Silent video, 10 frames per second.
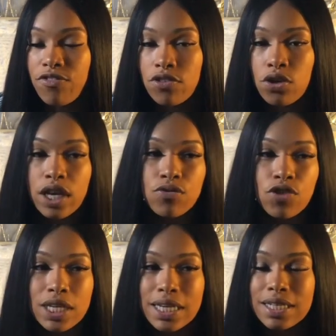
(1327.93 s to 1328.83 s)
You can
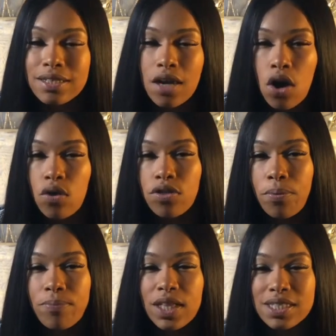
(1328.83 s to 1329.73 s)
really know
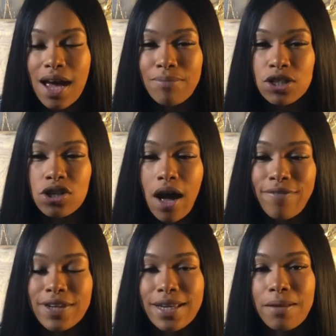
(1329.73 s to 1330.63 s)
the time that you're
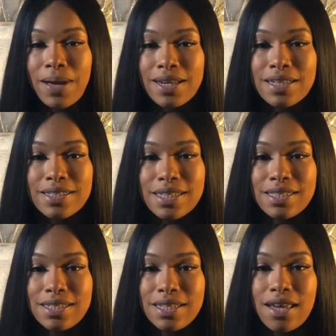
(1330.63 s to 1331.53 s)
ovulating by the
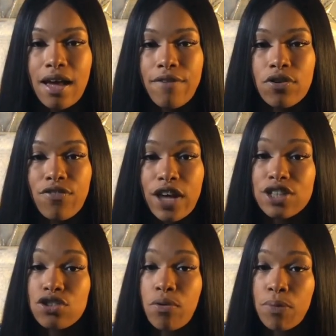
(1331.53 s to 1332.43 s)
consistency of your
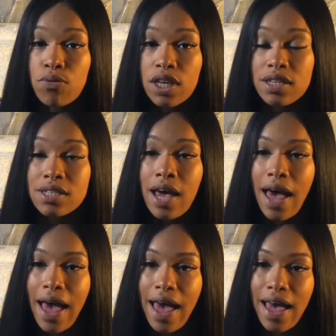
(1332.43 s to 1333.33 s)
vaginal mucus.
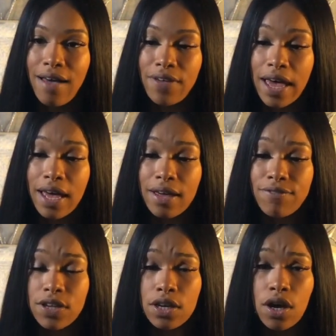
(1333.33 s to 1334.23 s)
I have a
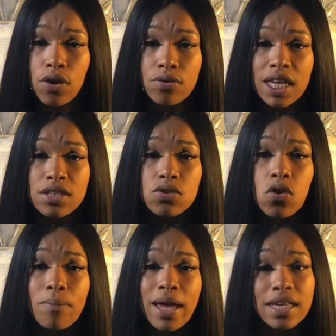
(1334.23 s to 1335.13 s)
video that is
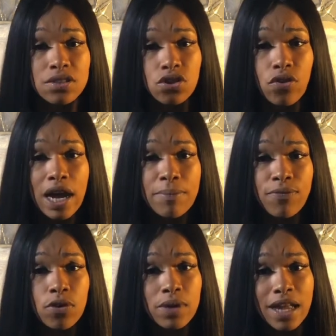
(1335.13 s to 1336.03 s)
on my Instagram if
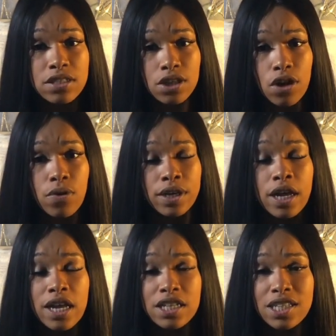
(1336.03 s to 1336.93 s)
you would like to go and
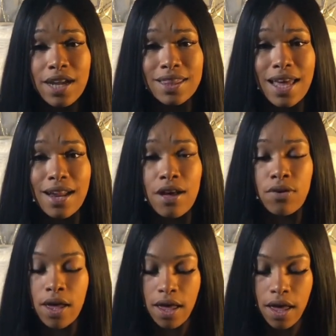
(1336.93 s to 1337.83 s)
check that
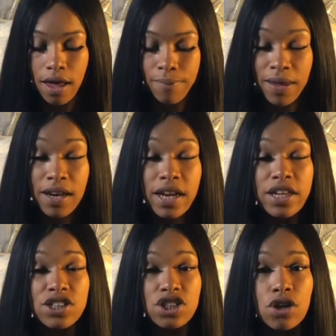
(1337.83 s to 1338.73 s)
out. And
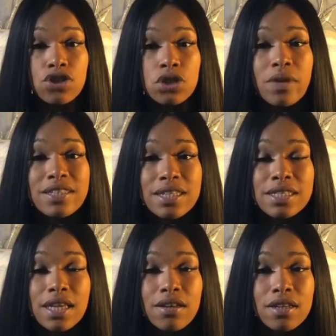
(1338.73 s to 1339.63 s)
it shows you in
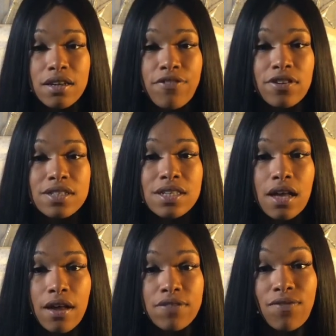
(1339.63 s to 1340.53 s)
detail the difference
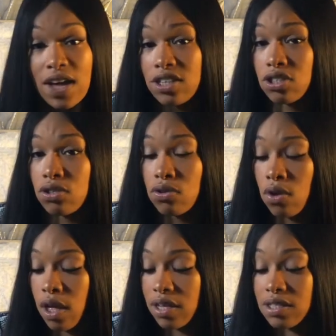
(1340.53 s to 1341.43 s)
of the vaginal
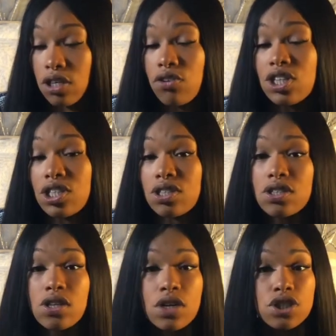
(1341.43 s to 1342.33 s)
secretions
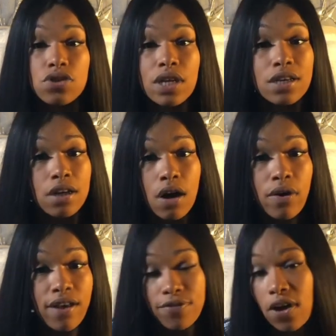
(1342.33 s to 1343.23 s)
so that you can know
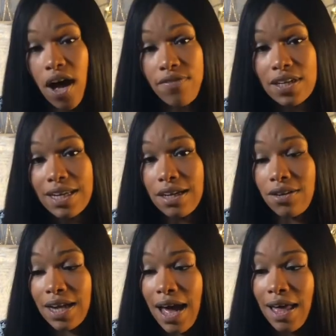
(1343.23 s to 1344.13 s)
if you're ovulating or
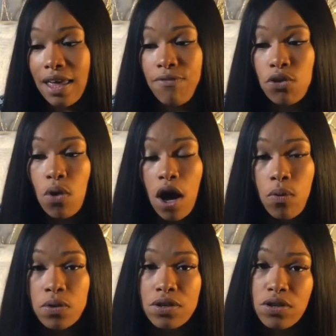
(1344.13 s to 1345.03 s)
not, if you are
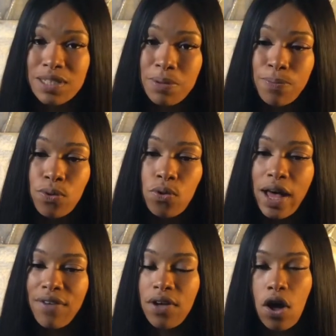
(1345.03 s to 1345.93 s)
one of those people who
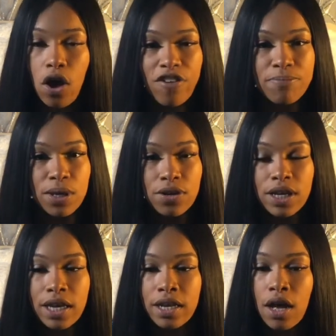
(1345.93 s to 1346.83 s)
have an off
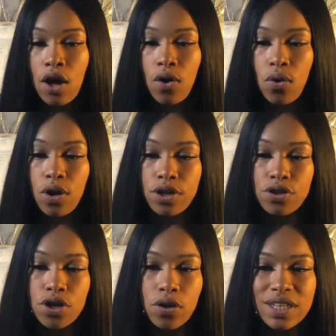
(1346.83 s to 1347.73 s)
period, or
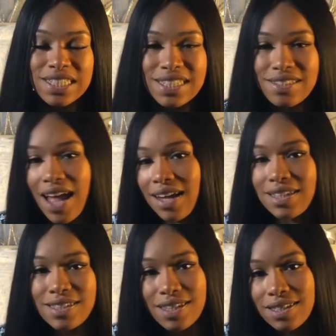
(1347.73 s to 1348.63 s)
it's just not
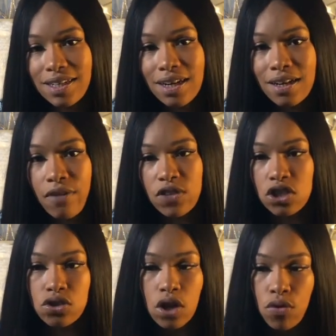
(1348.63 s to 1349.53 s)
consistent enough
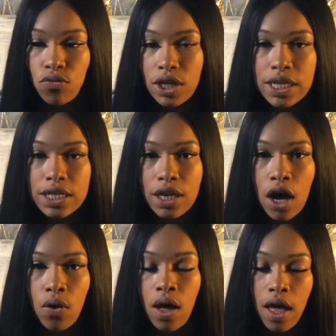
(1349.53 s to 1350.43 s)
that you don't really know.